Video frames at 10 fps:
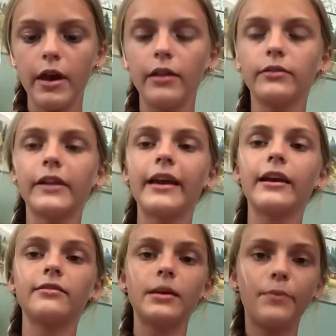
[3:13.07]
Like I
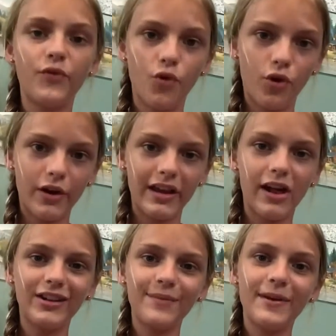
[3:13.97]
said before, it all
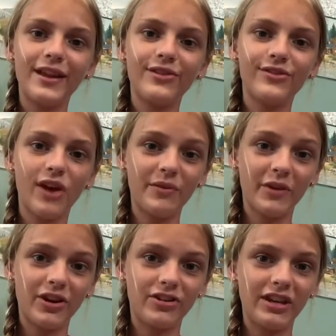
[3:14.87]
depends on what
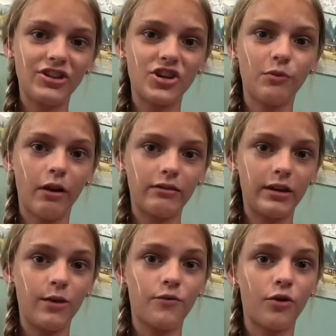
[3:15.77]
your teacher wants you
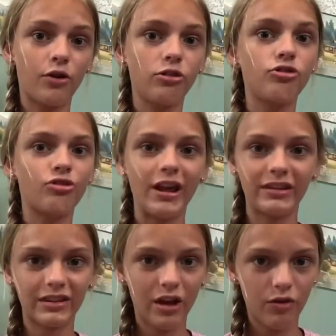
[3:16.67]
for dress
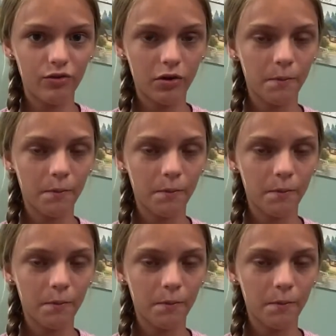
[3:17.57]
code.